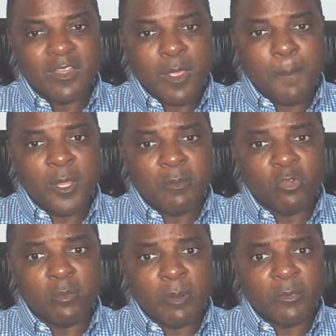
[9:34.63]
Put me in
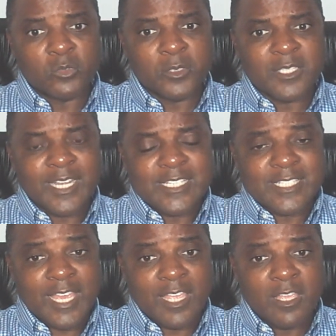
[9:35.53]
remembrance. What did I
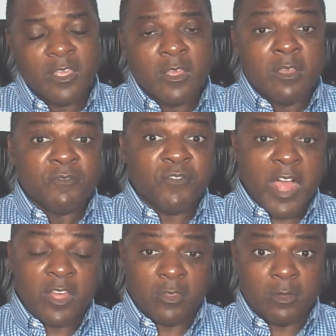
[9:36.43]
say?
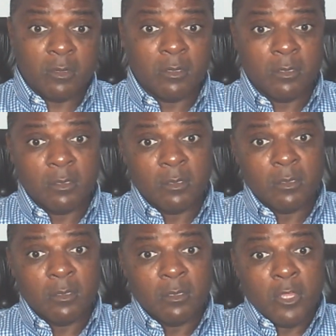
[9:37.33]
Father,
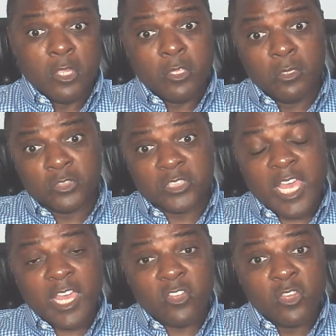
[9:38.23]
you
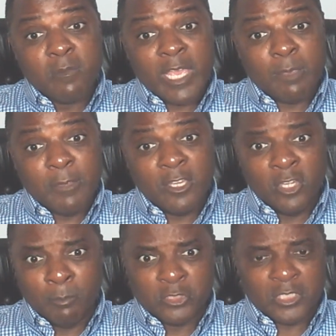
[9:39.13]
said you made me in
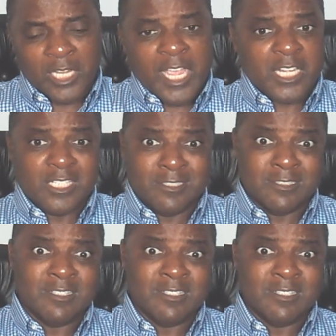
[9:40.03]
your image and likeness.